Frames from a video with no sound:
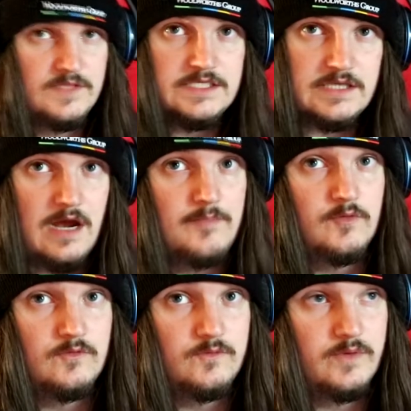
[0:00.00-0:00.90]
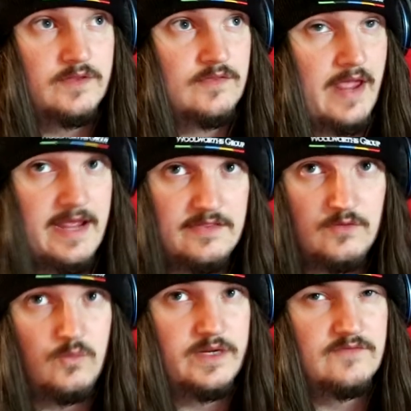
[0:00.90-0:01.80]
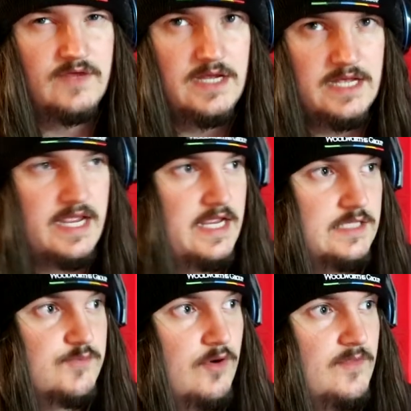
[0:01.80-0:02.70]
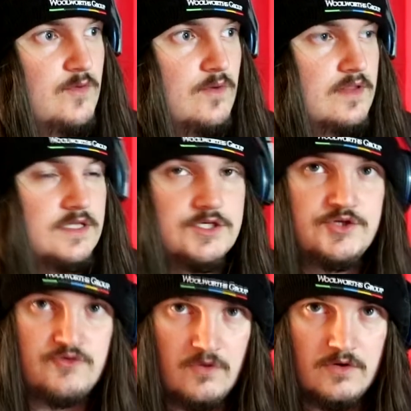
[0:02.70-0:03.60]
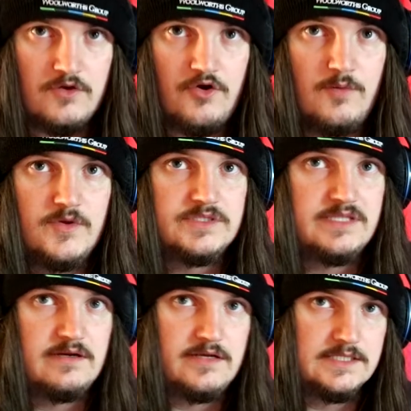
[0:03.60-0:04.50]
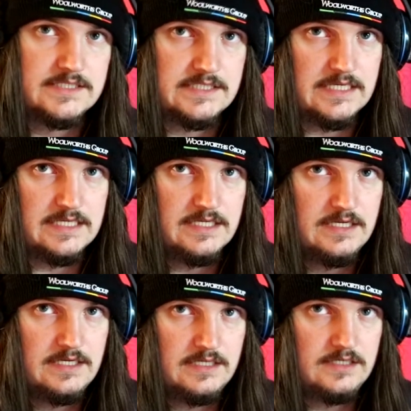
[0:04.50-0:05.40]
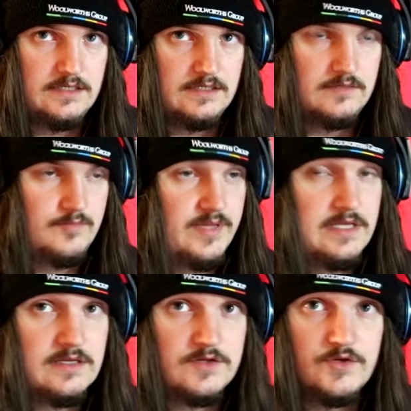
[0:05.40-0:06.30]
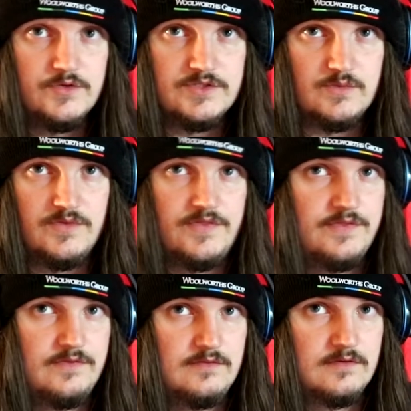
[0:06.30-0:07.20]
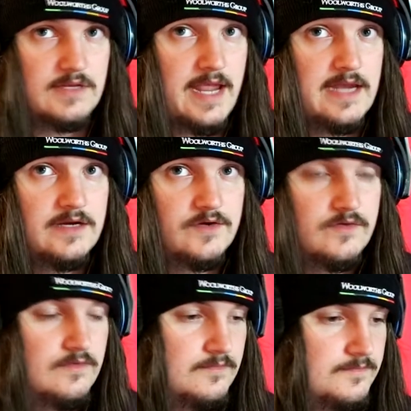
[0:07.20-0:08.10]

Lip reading: This coupled with Aether Weave is probably one of the stronger combos that I can see being used with Kano.